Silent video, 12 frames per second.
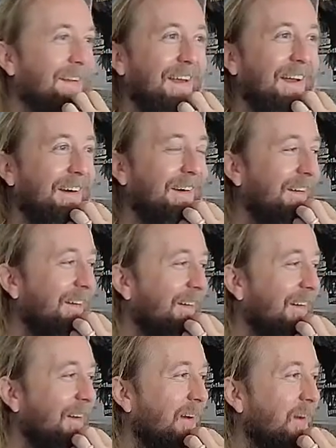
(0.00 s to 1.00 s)
Yeah.
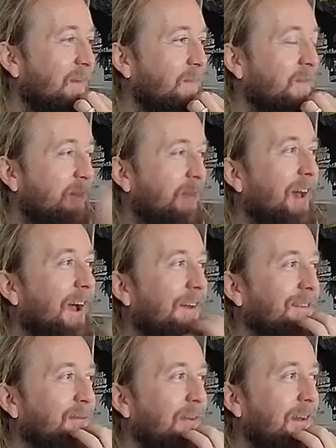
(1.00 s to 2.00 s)
So then I
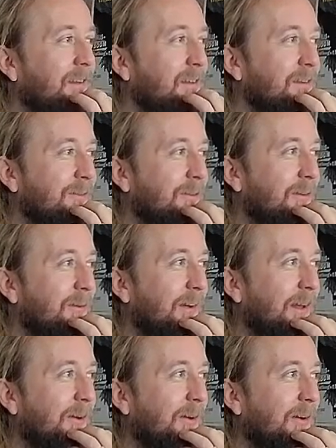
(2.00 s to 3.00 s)
had this fantasy for
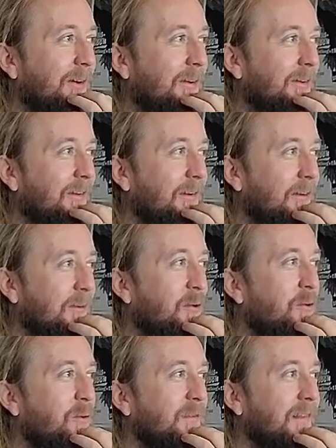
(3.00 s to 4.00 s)
what I call
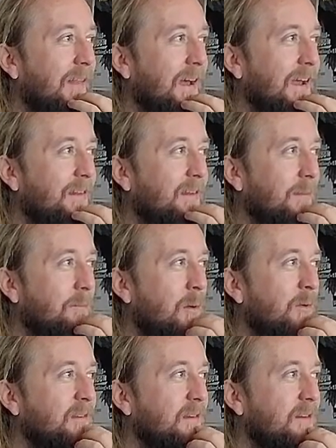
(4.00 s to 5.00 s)
Ukus Light,
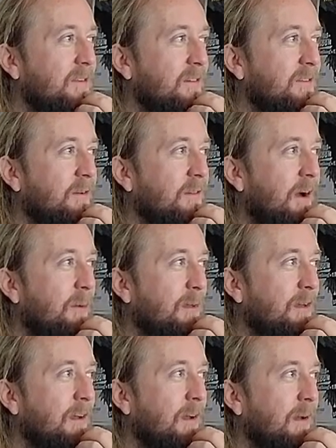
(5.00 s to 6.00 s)
mostly just so that we
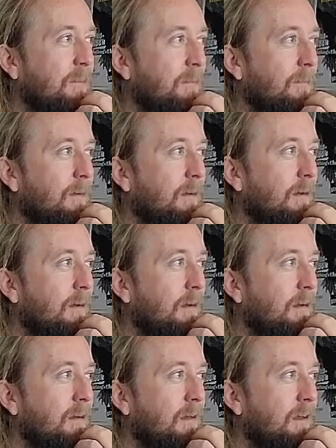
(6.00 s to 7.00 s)
can get
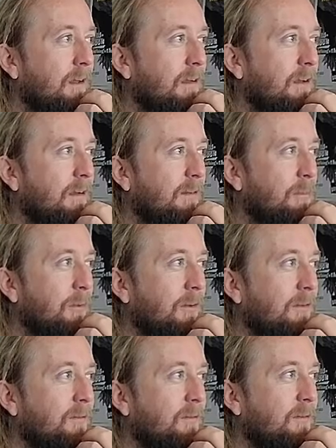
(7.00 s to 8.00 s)
gigging
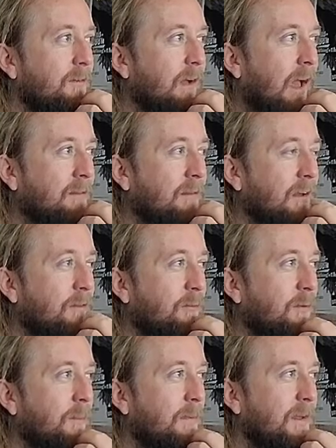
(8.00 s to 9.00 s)
experience as like a
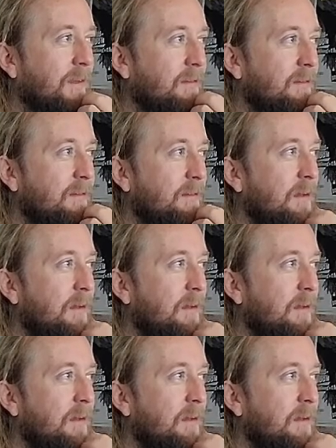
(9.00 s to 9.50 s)
3-piece.